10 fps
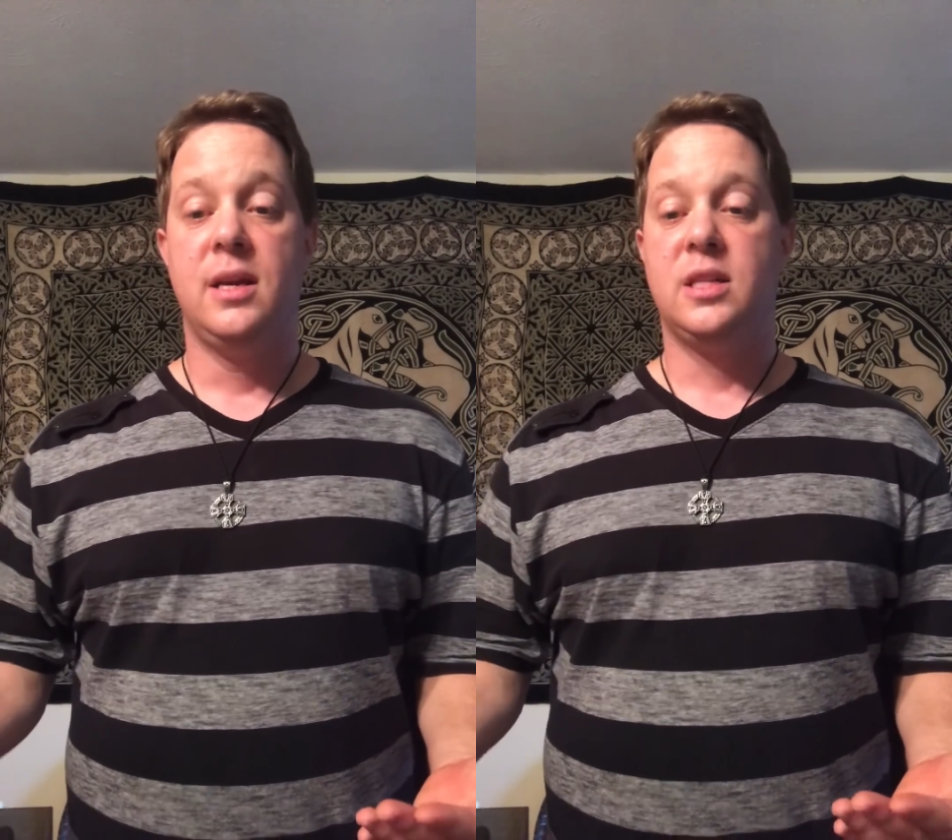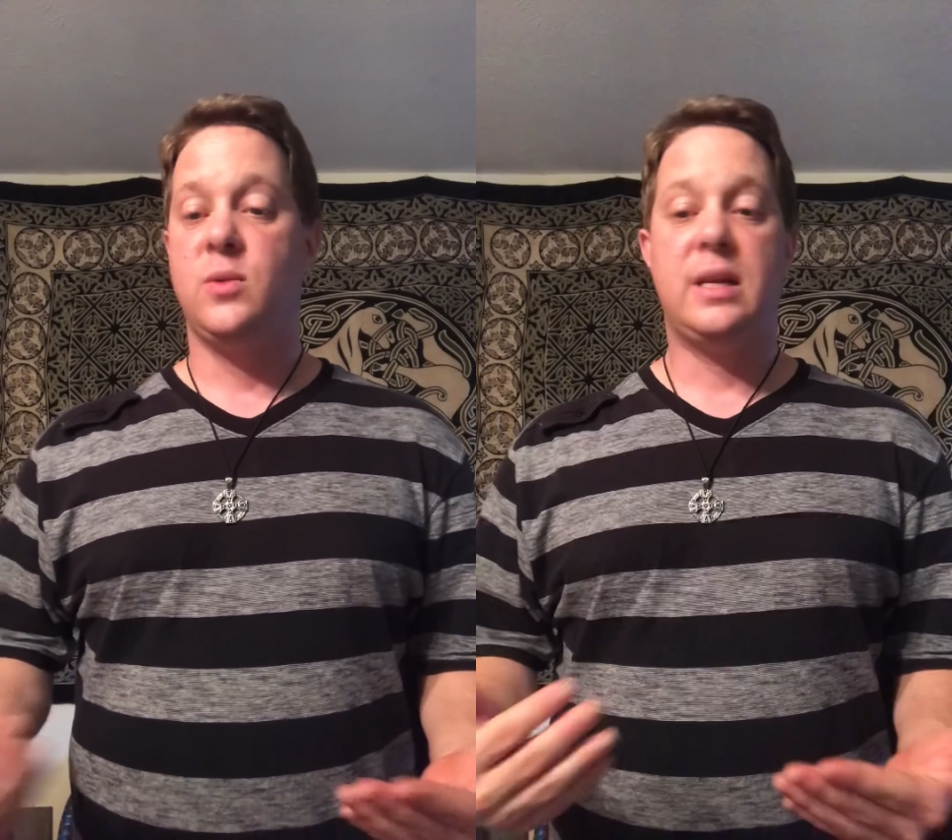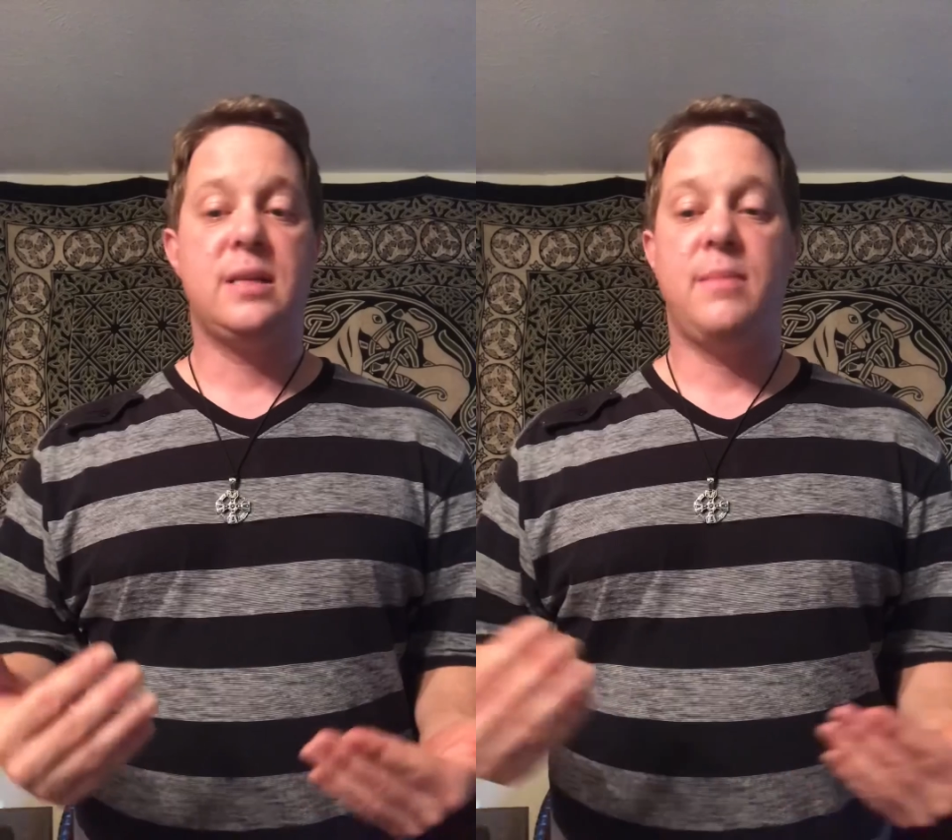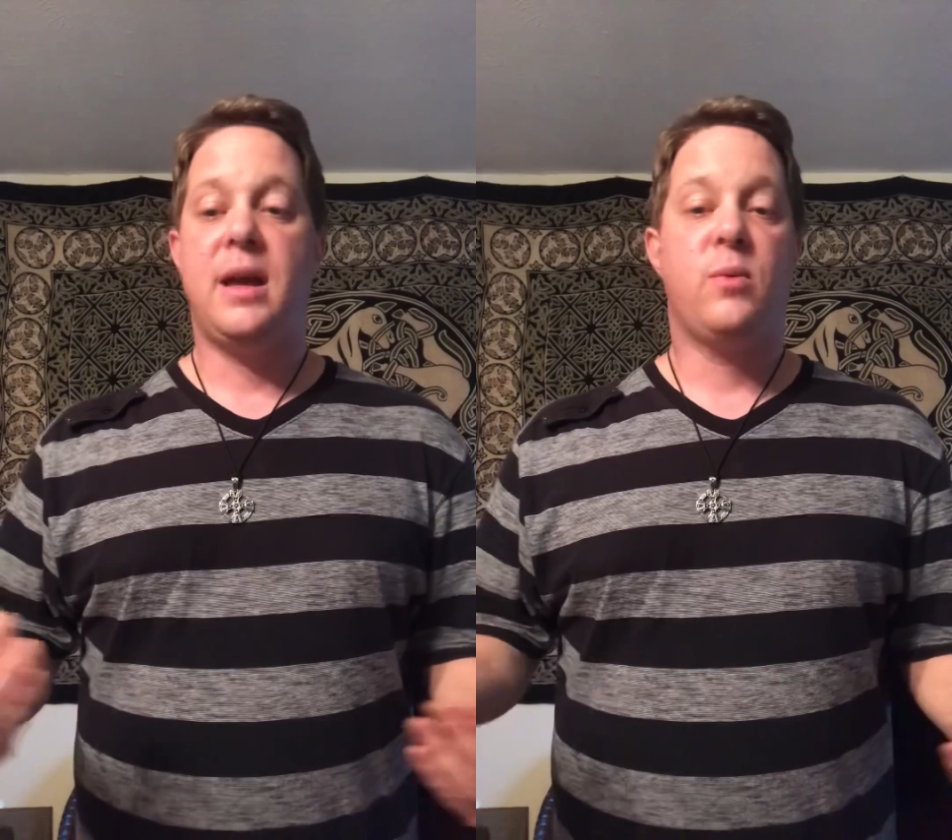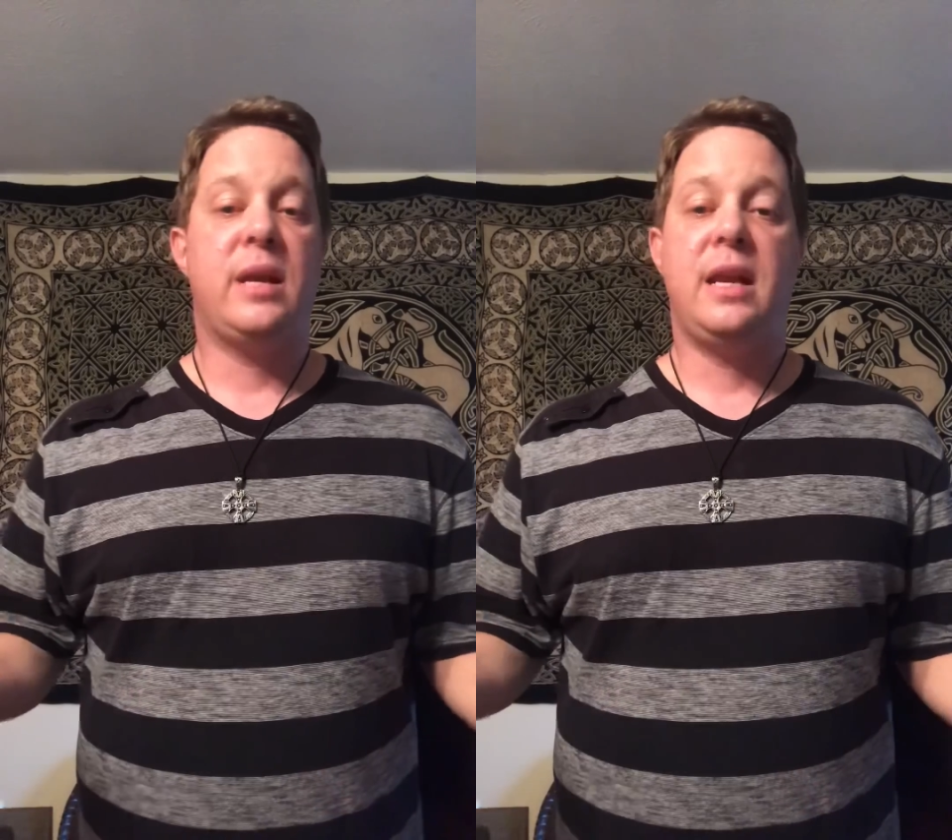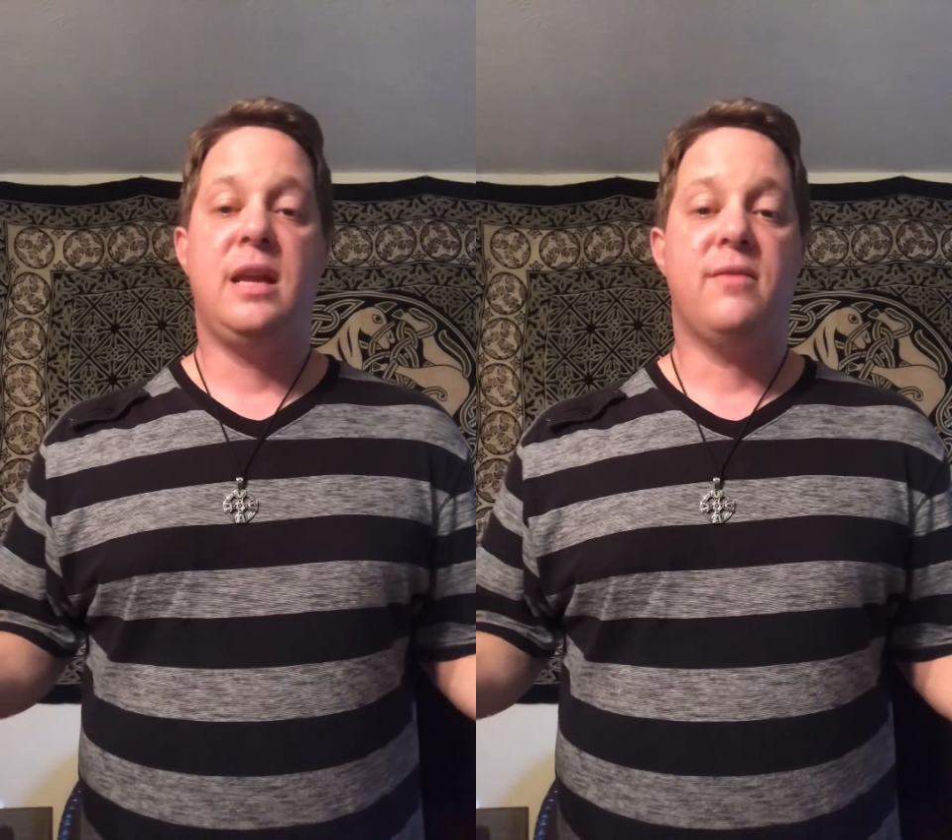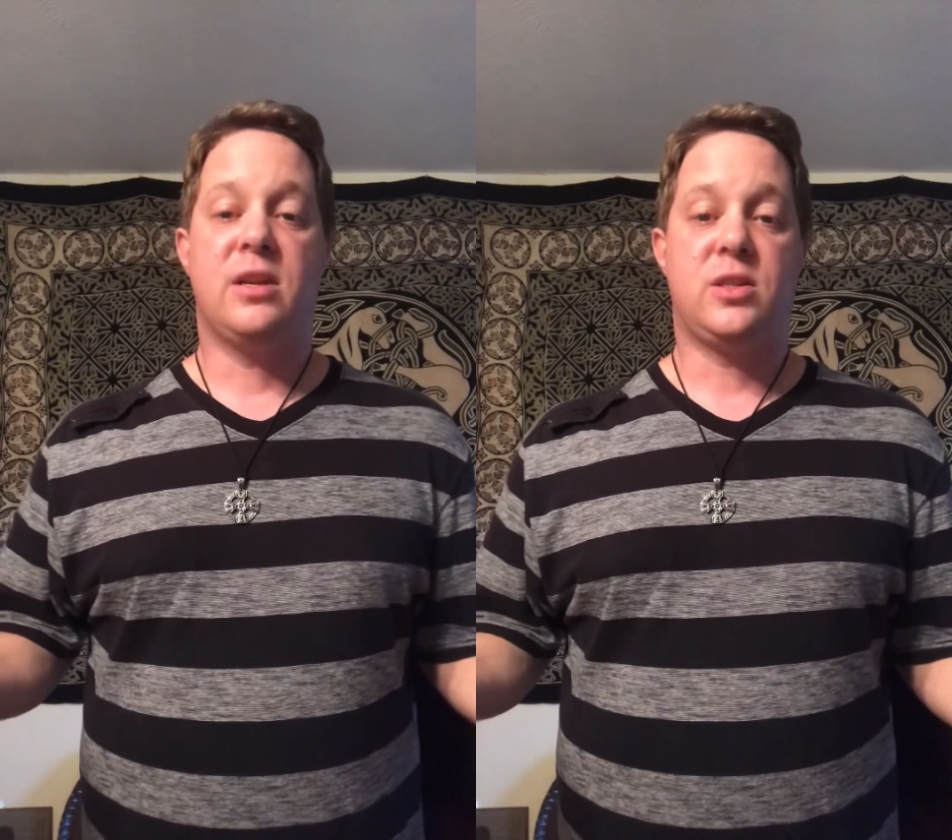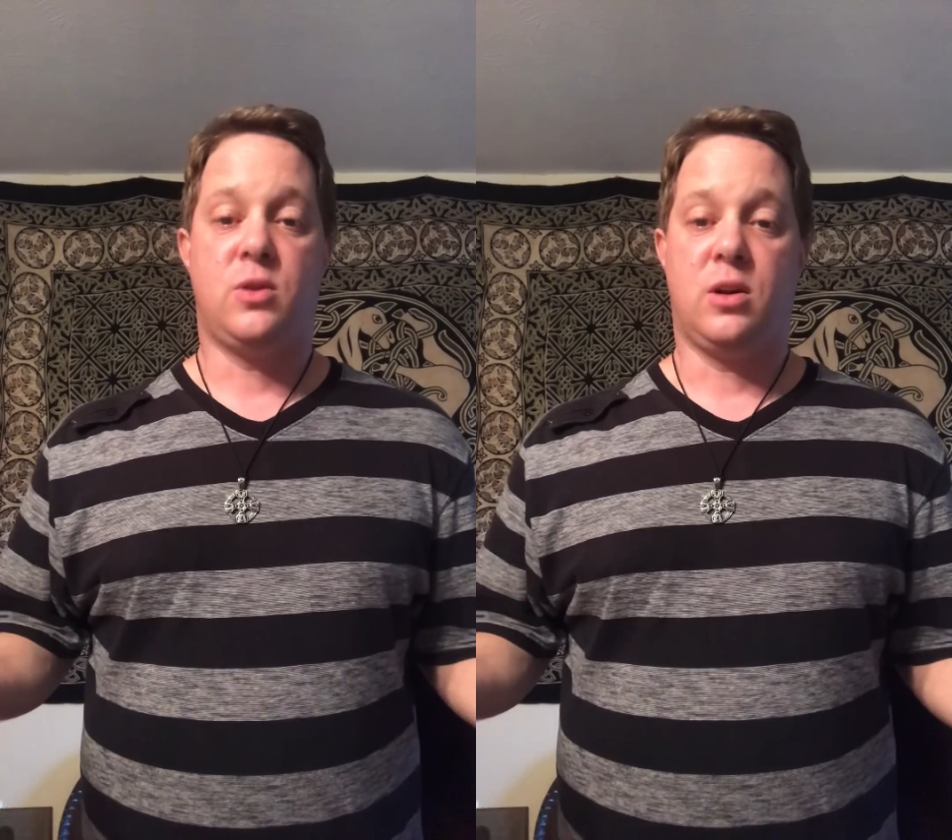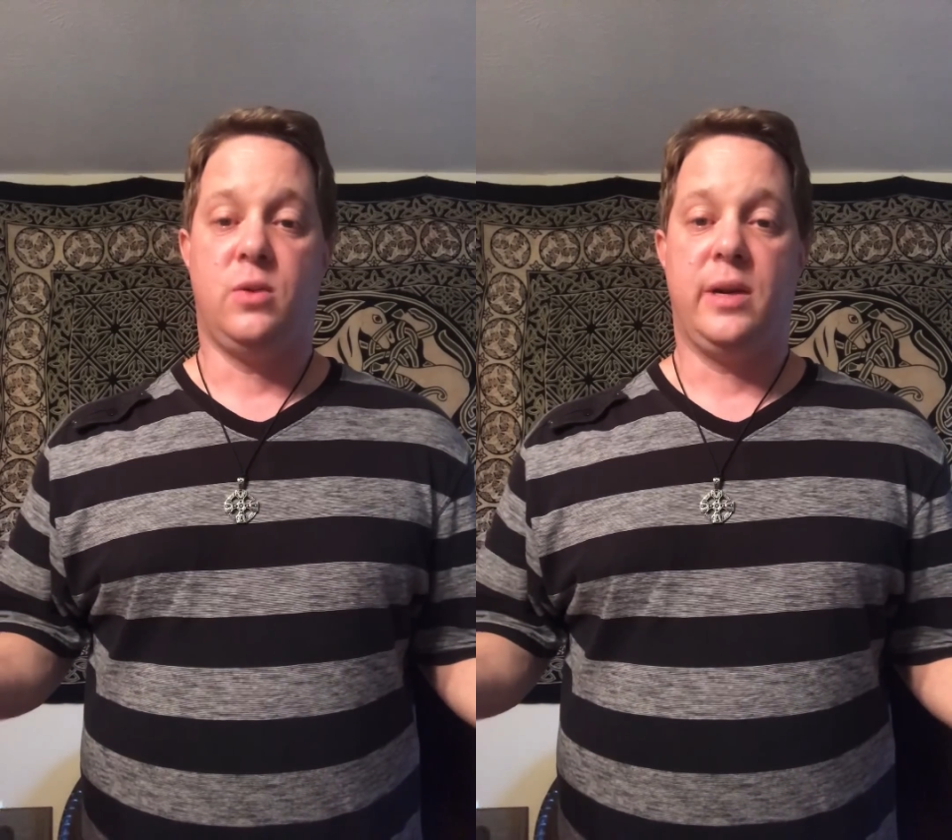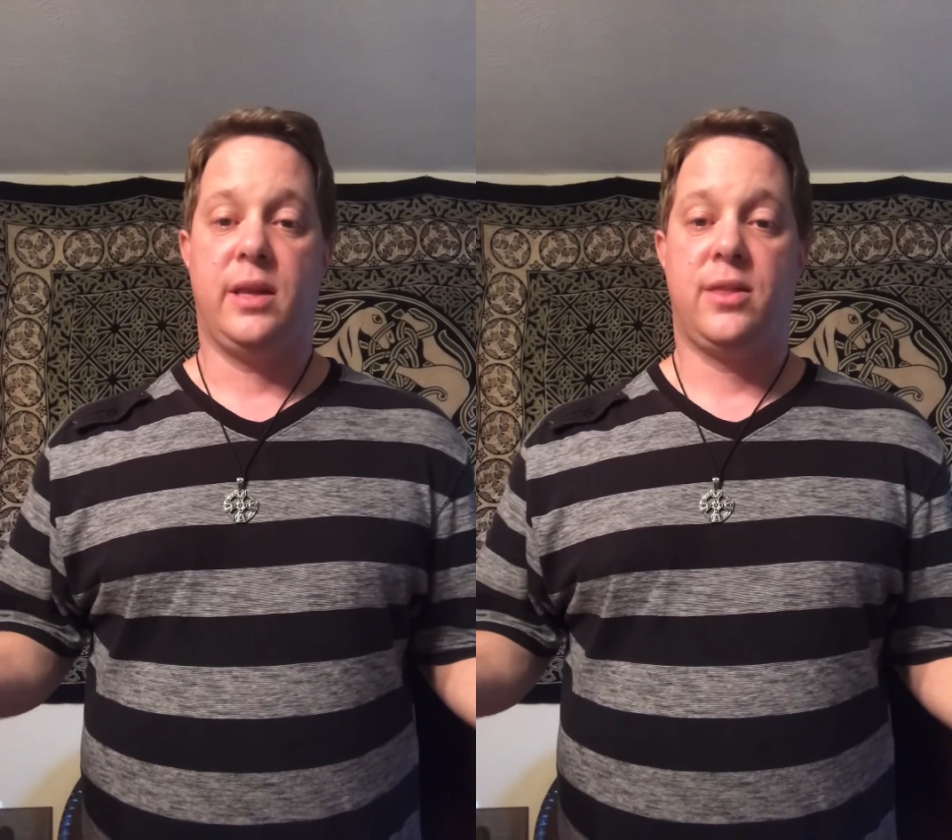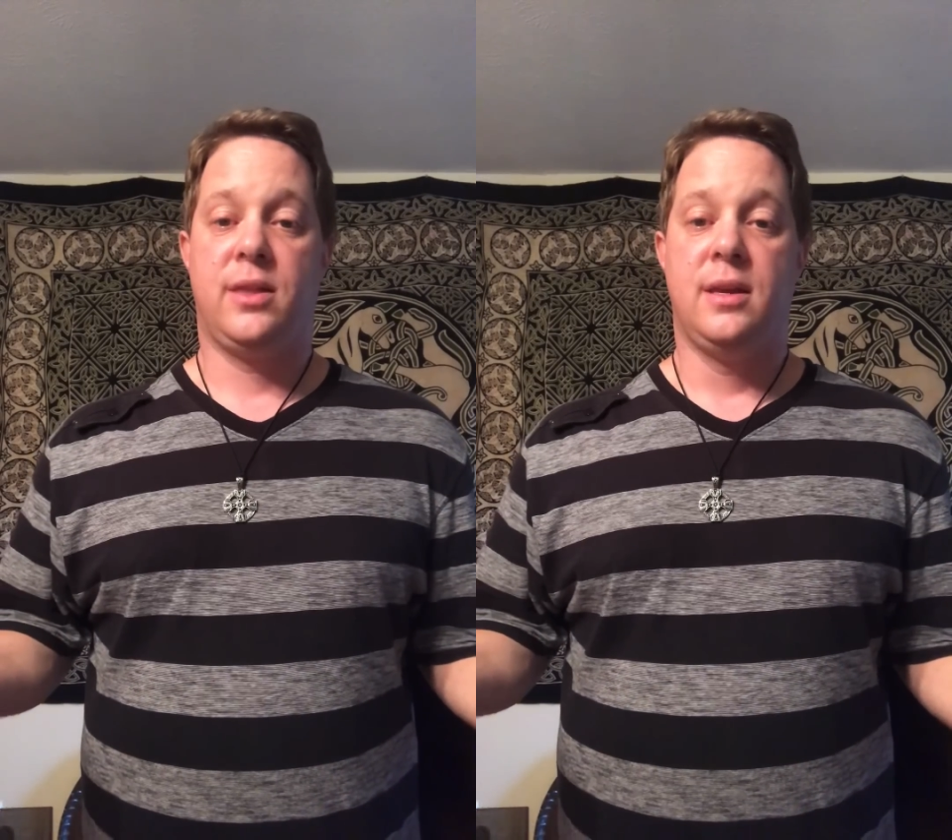So it doesn't matter what any of us struggle with.